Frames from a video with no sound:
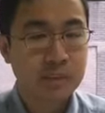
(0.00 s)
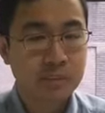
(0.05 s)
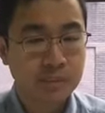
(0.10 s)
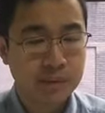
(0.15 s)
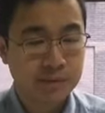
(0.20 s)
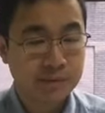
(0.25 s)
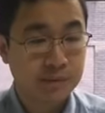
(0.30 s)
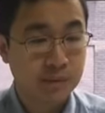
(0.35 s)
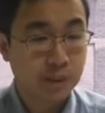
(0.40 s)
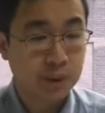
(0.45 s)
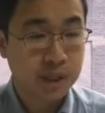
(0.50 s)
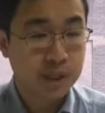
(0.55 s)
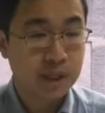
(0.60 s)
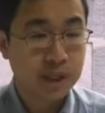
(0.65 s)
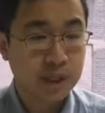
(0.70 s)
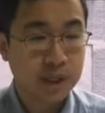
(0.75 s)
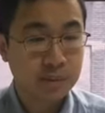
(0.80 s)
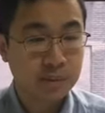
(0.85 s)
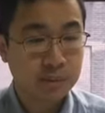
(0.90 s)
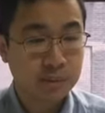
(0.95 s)
before the
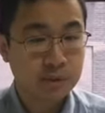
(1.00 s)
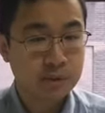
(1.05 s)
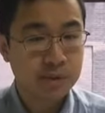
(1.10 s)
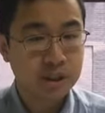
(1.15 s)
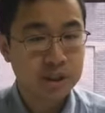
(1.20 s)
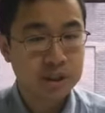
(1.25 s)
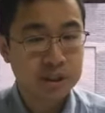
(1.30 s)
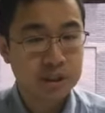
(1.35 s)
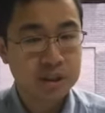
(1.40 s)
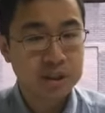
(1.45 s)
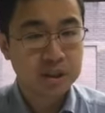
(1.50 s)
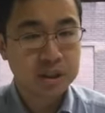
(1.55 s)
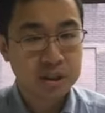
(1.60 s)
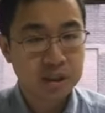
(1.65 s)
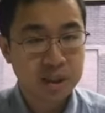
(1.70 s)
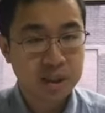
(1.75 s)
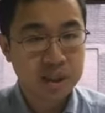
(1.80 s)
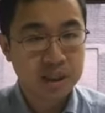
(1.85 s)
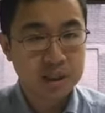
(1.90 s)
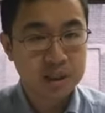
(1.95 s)
immigration
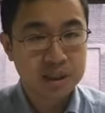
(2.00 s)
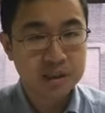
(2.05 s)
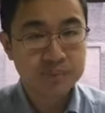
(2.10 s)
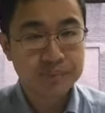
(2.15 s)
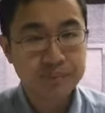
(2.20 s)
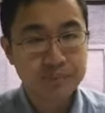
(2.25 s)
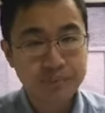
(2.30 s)
judge